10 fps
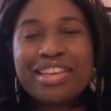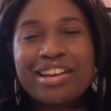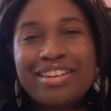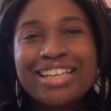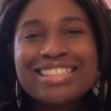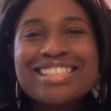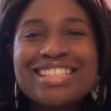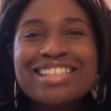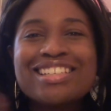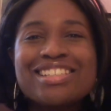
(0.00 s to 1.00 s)
All right,
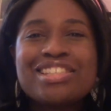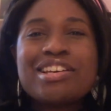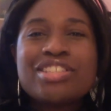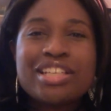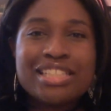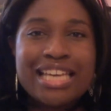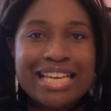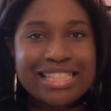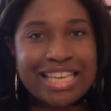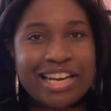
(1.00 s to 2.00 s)
so I'll talk to you
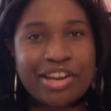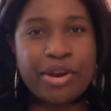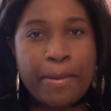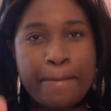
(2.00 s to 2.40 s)
guys later.